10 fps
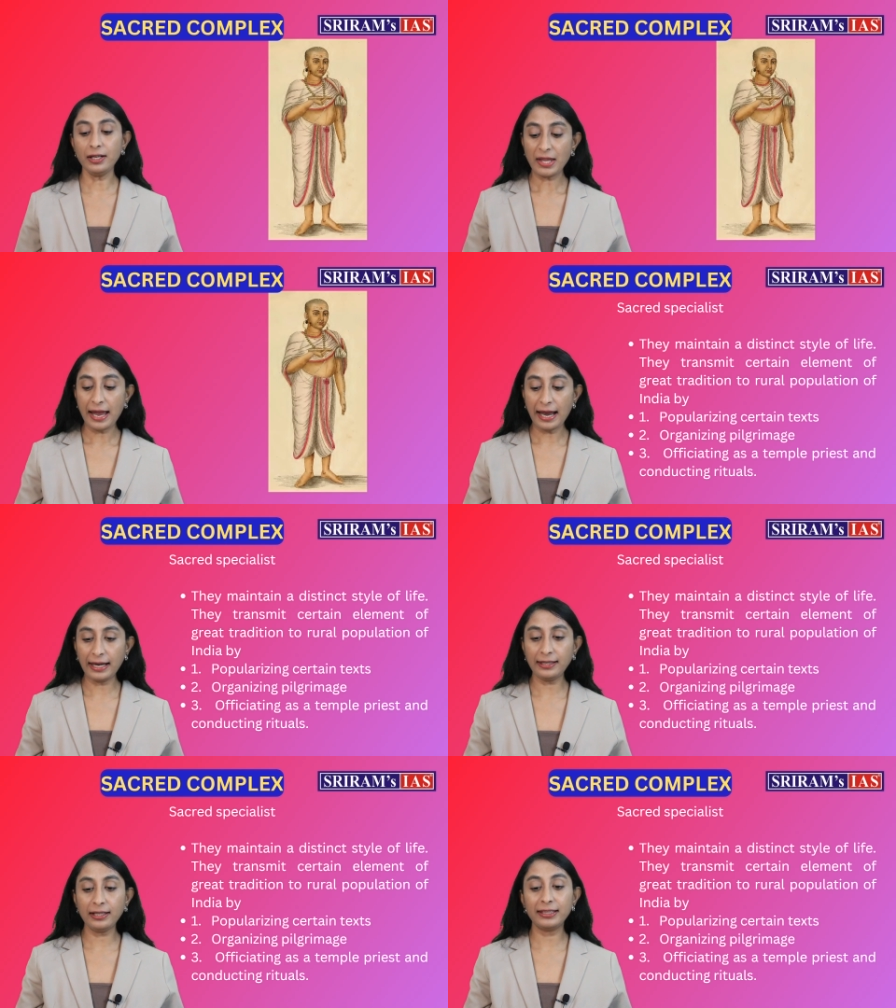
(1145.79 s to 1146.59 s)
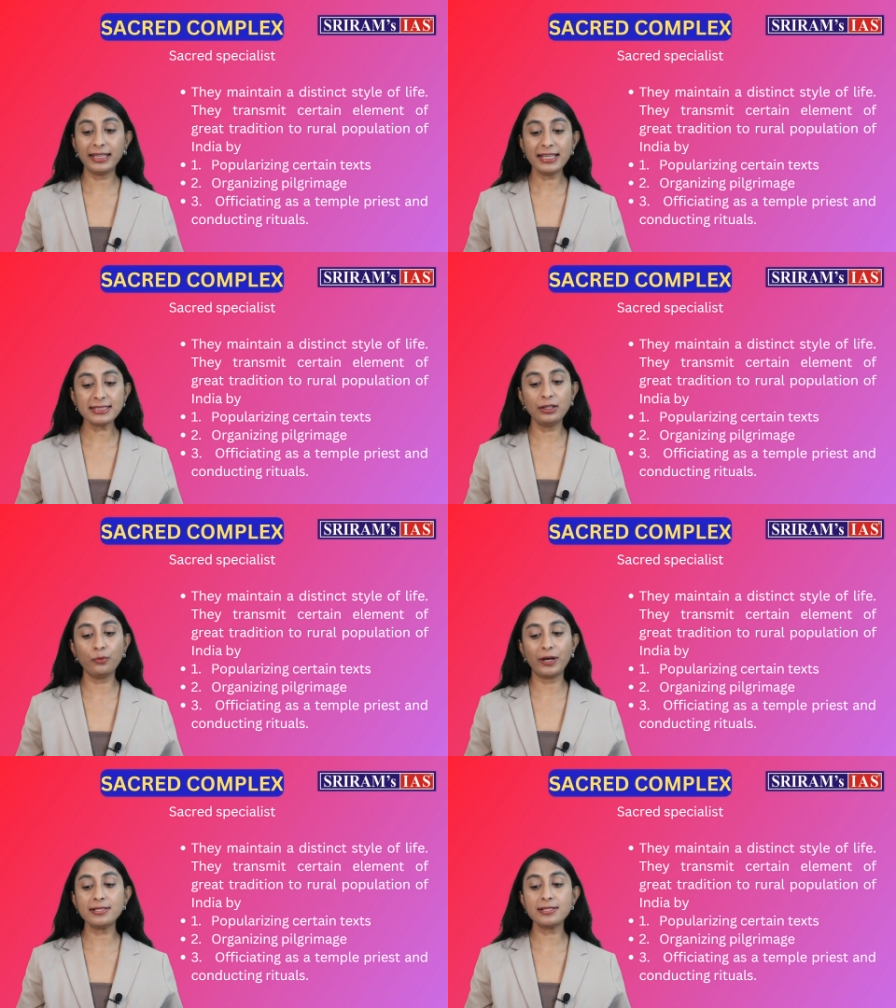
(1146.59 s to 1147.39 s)
And these are the
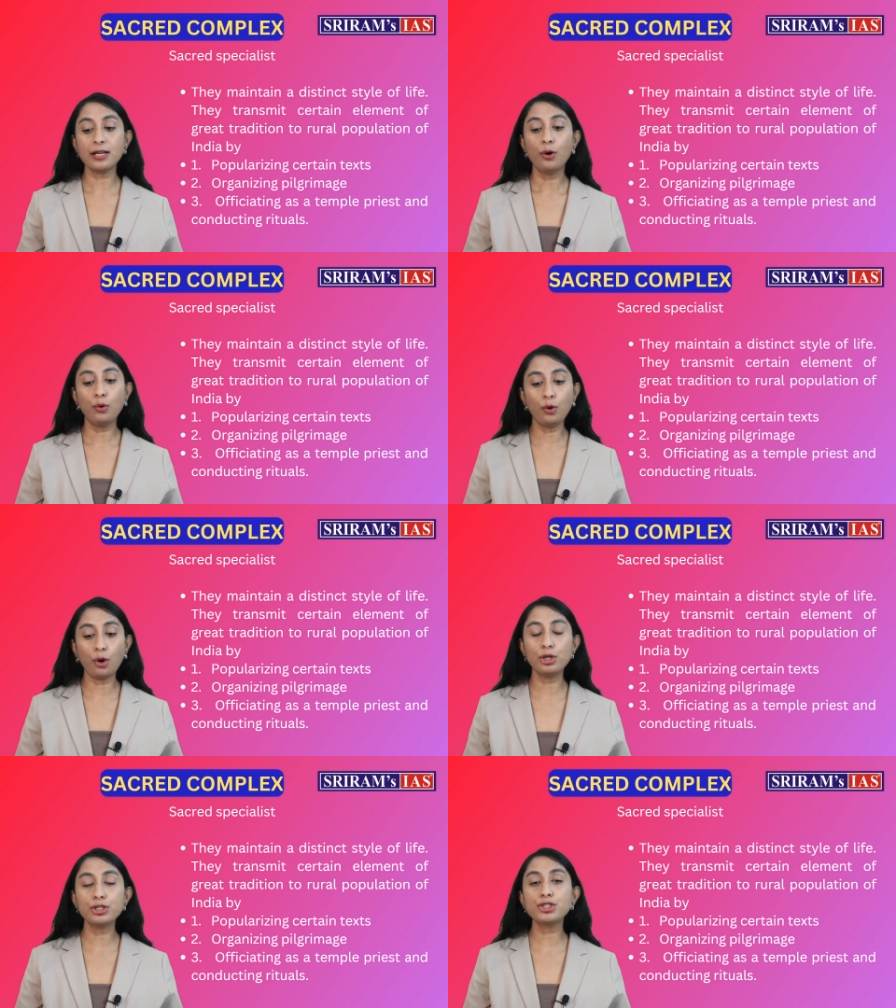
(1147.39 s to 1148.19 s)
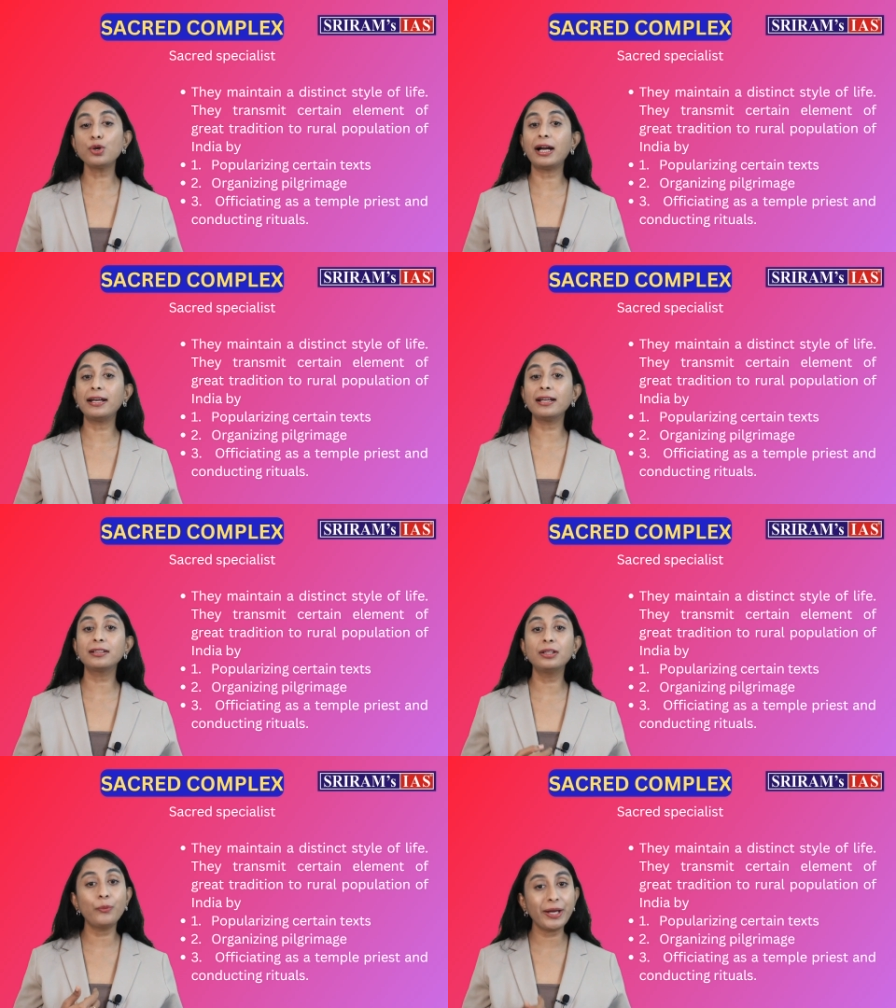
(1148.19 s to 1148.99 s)
ones who also conduct the
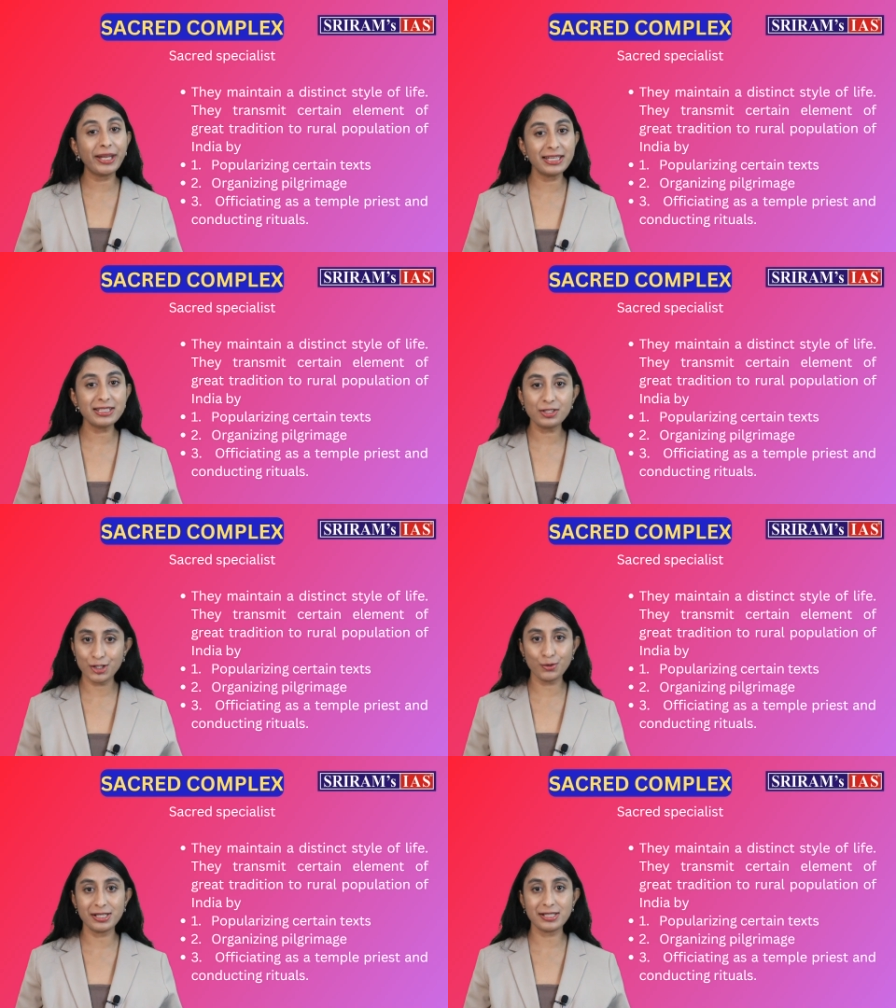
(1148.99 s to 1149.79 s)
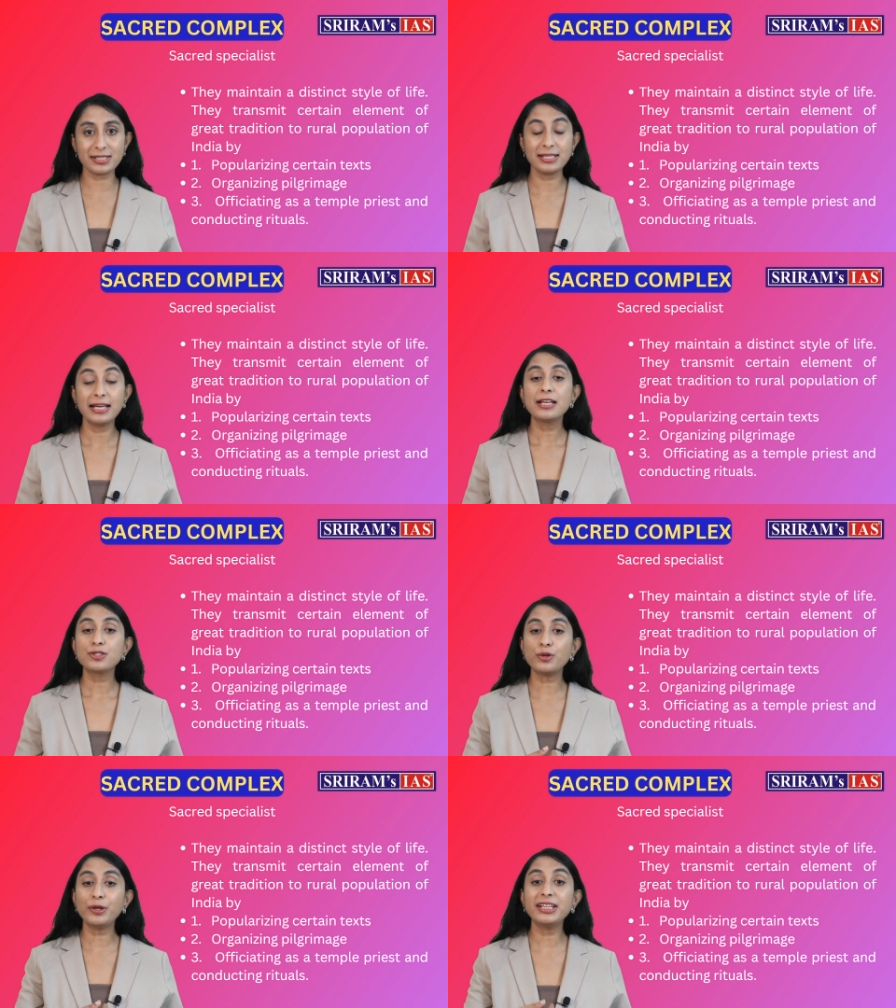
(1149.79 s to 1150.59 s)
various rituals. So
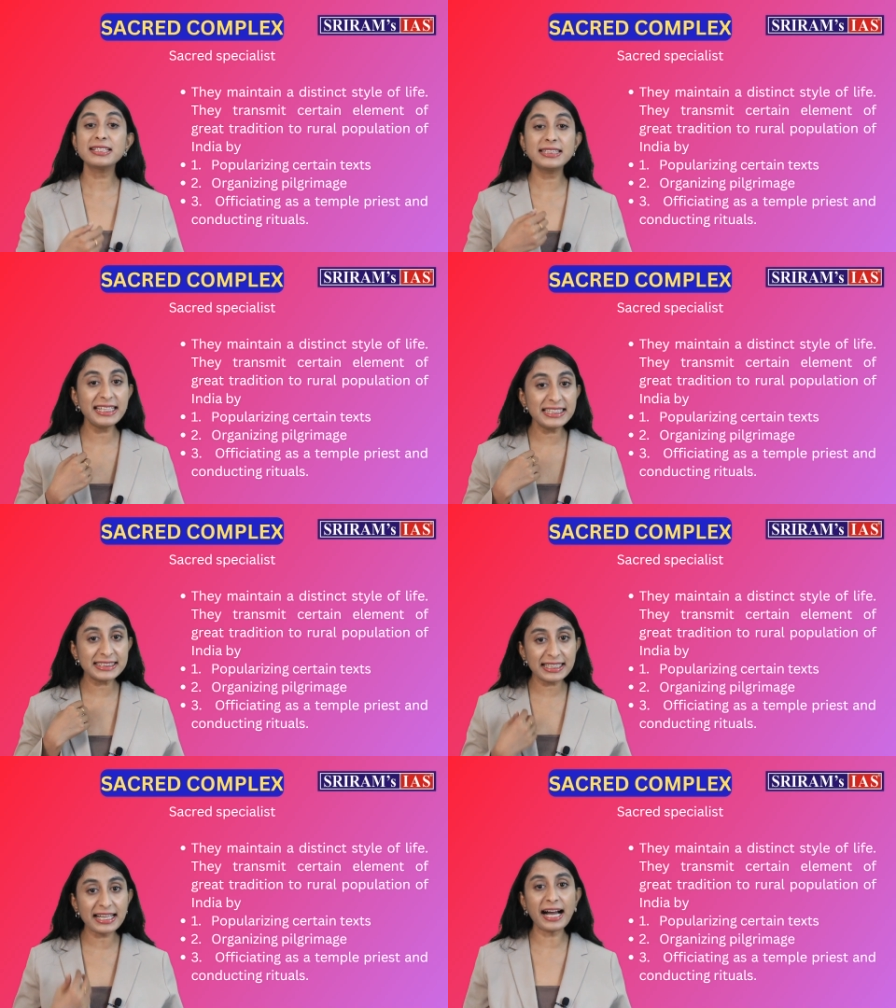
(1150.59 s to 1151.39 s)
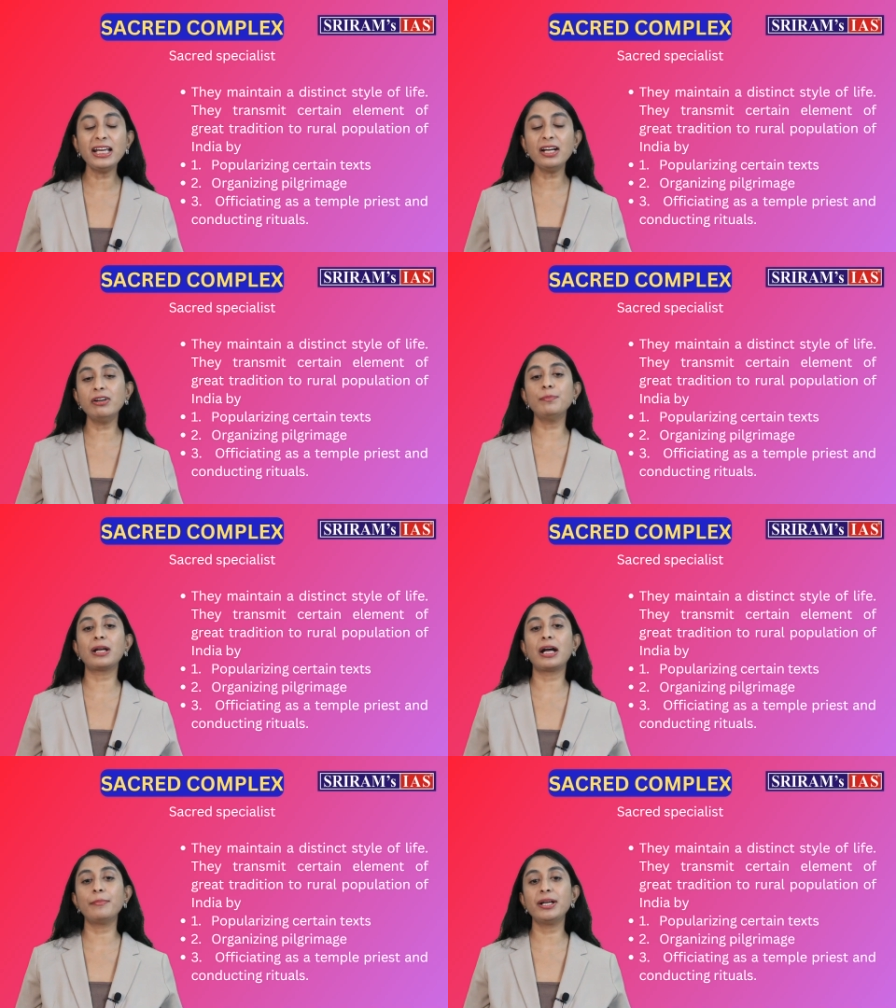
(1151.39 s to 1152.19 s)
it is these Gayawal
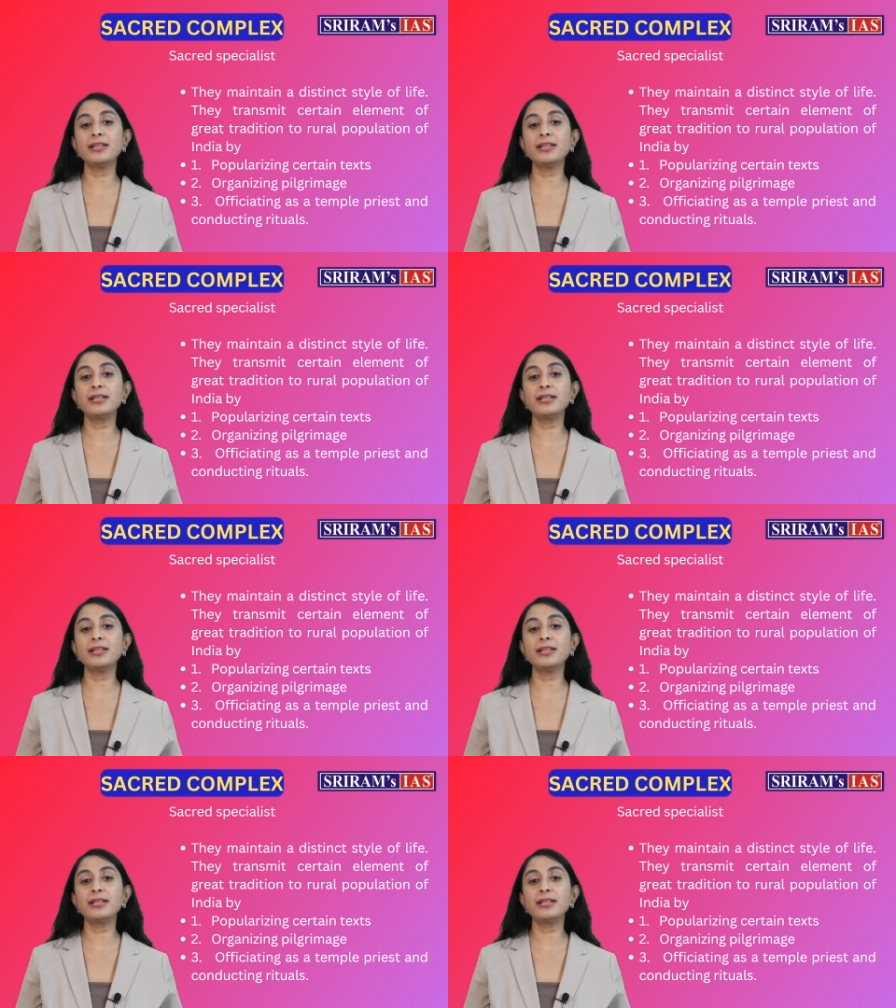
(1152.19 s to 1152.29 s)
Brahmins